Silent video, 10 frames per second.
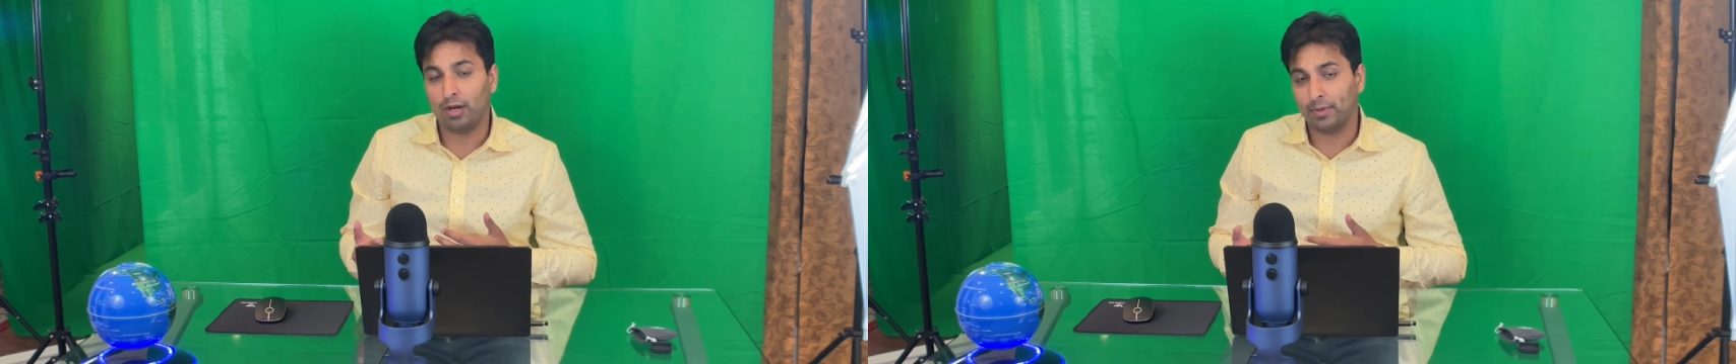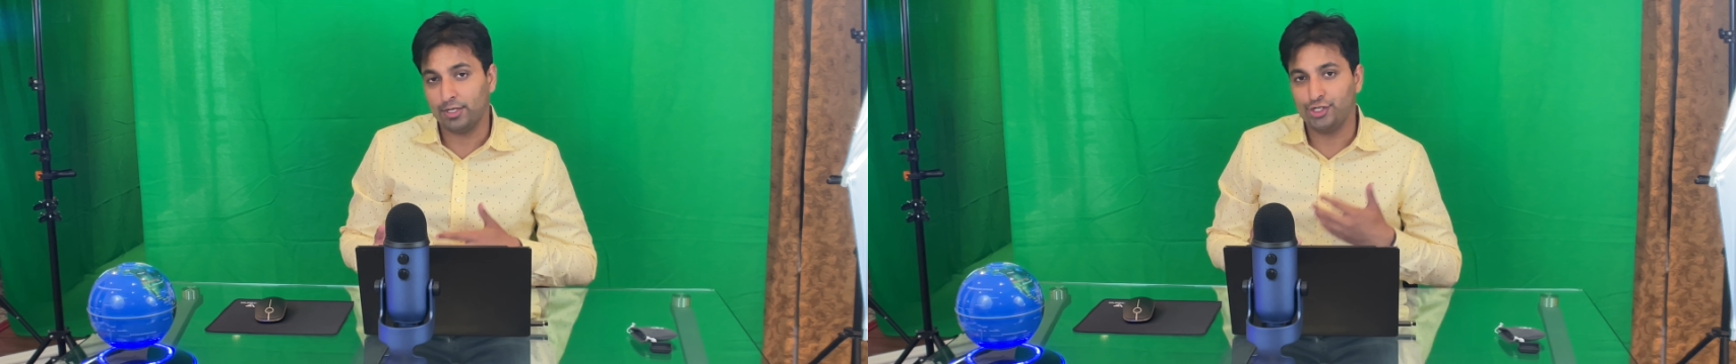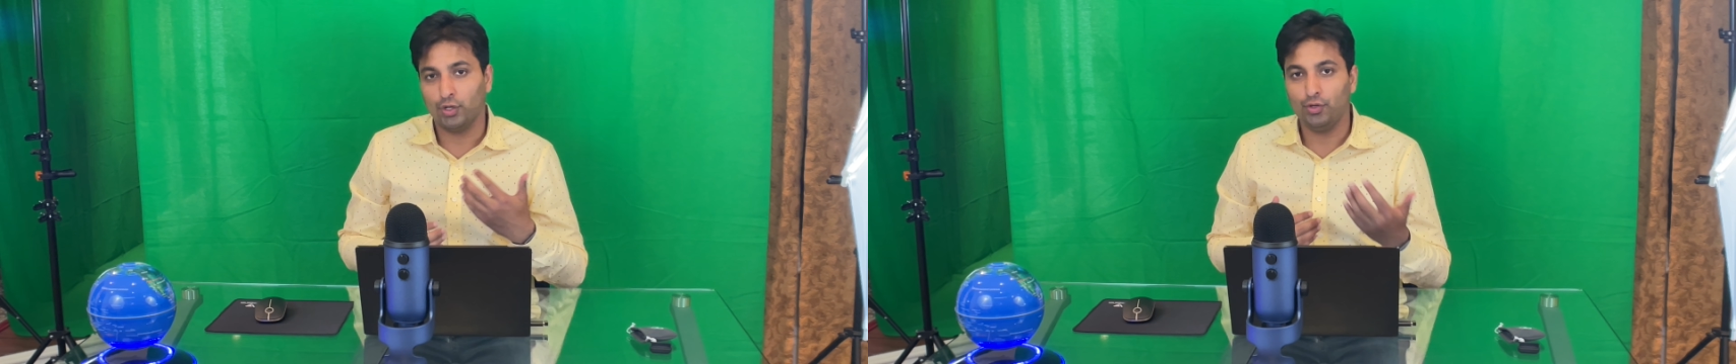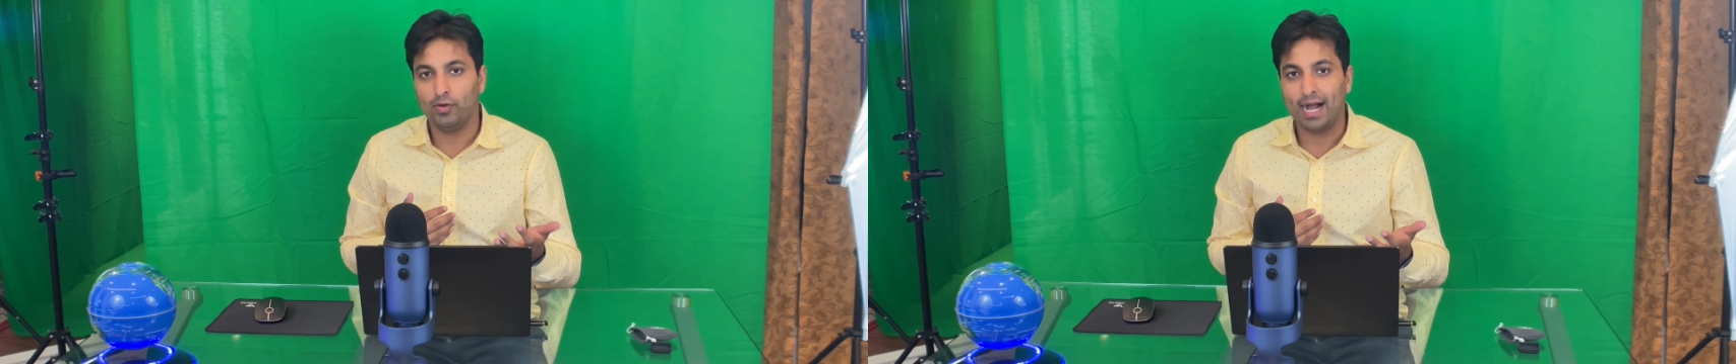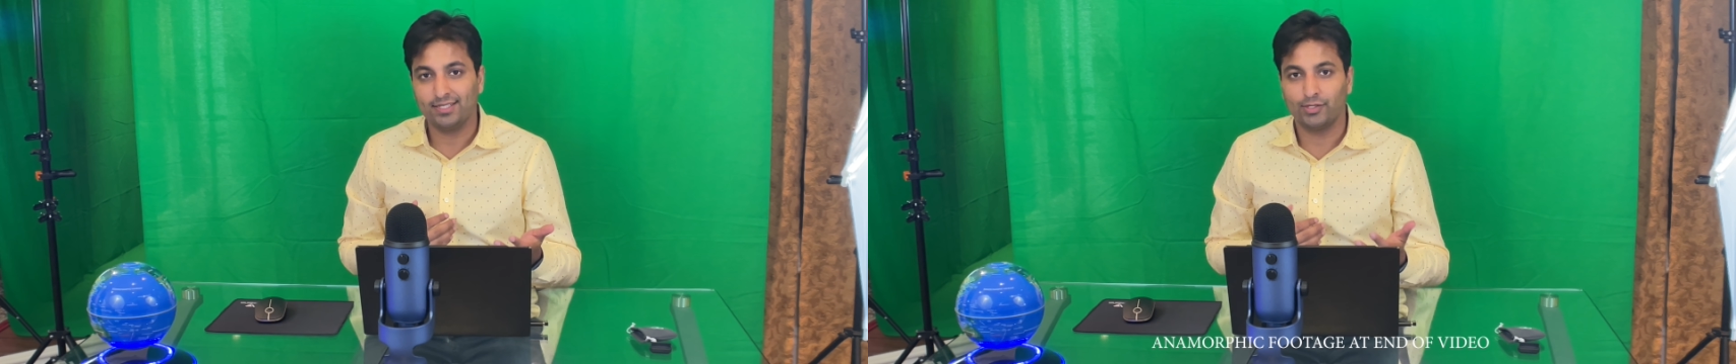I'm going to show you
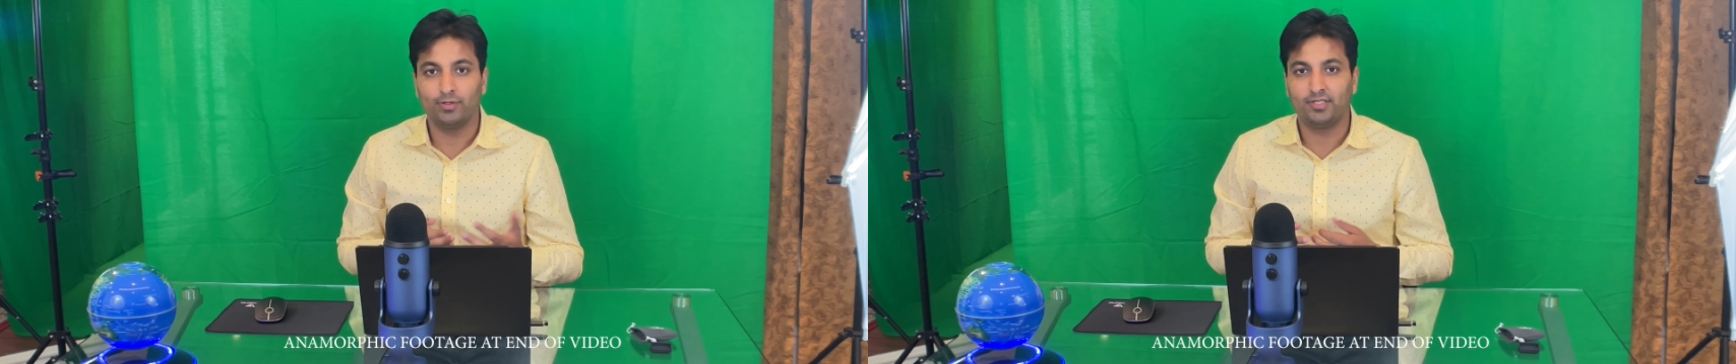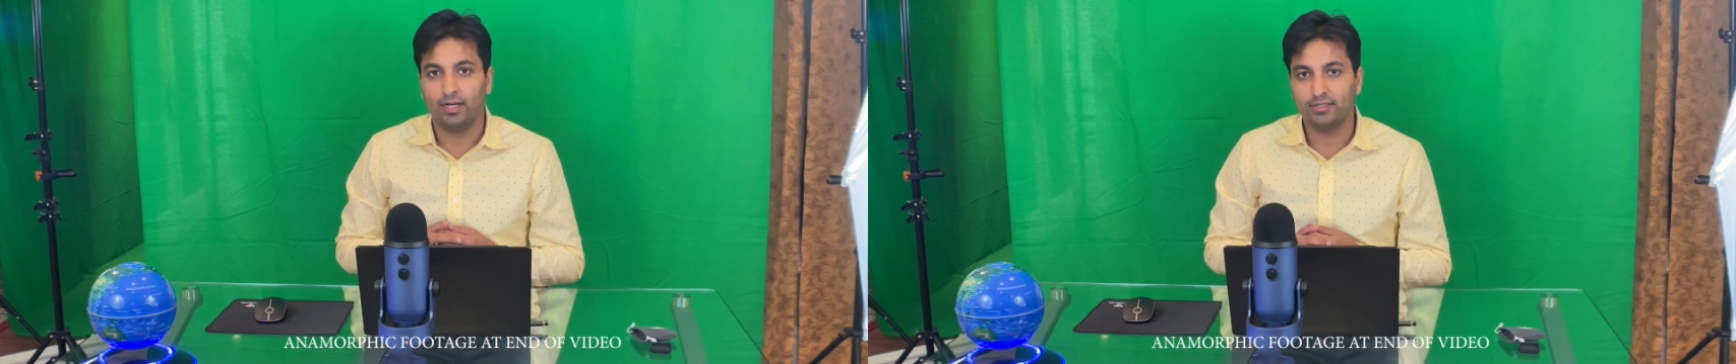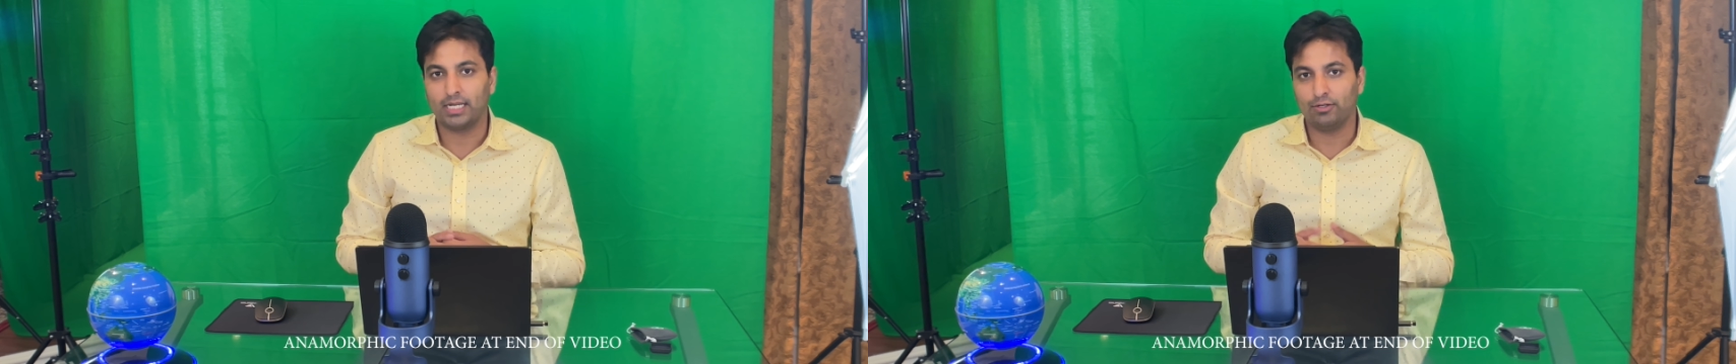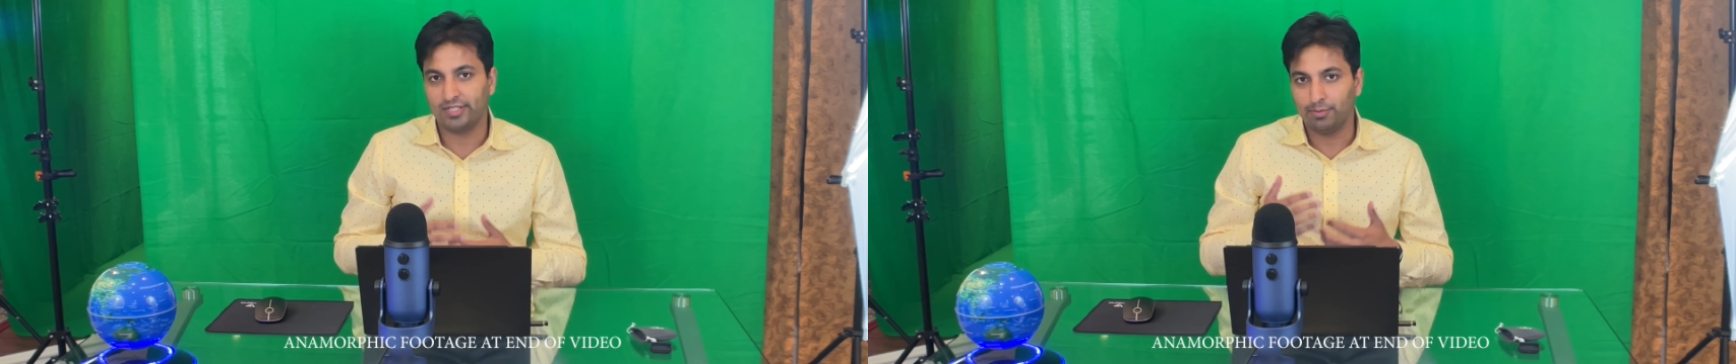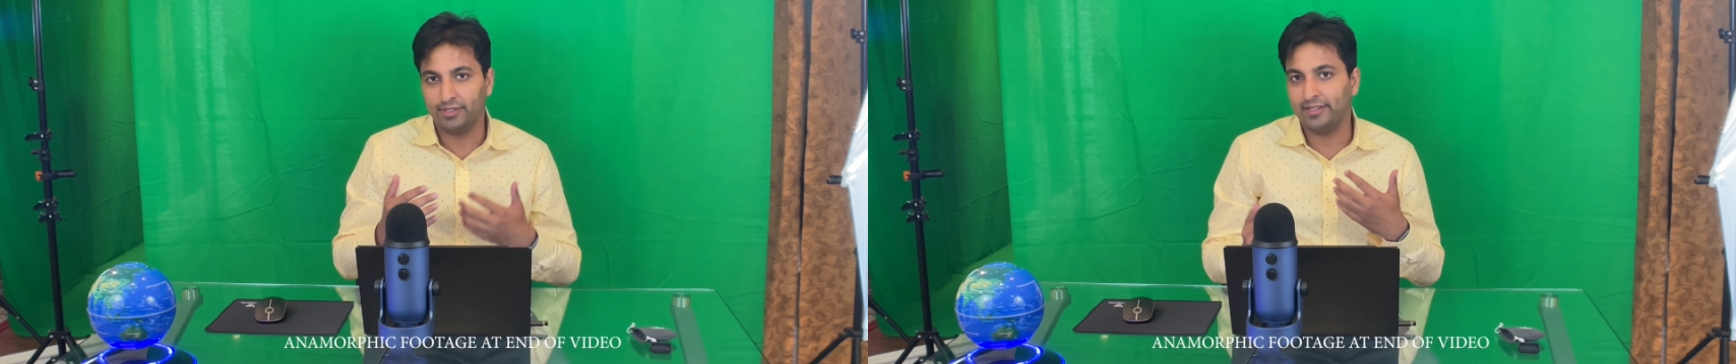guys the results I was
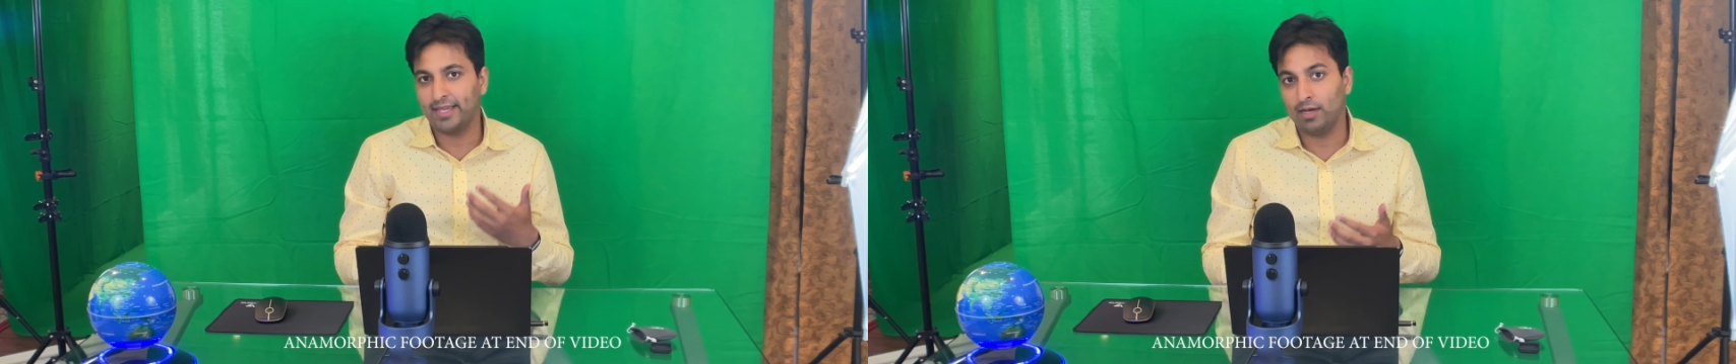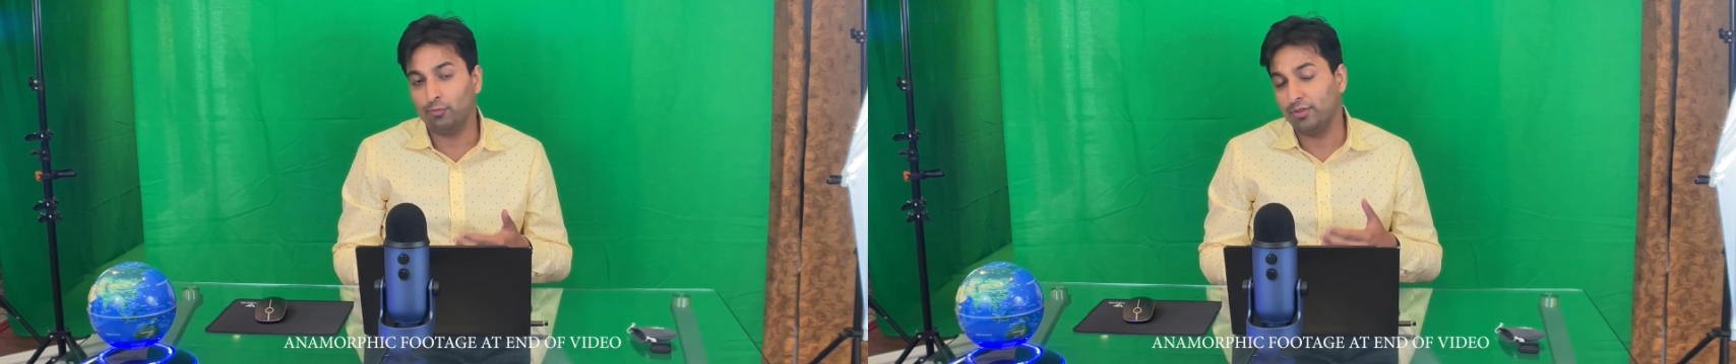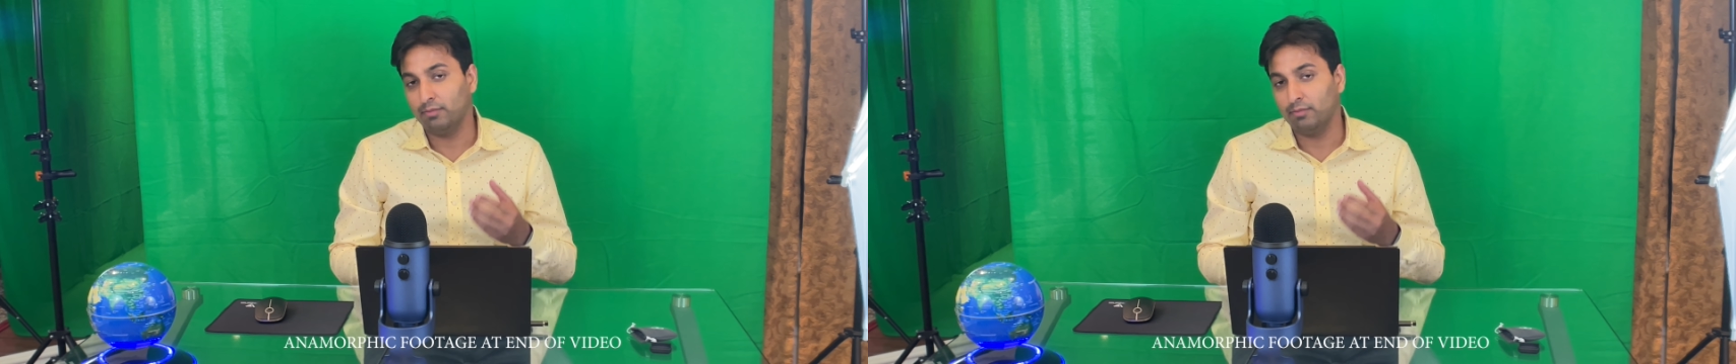able to get with the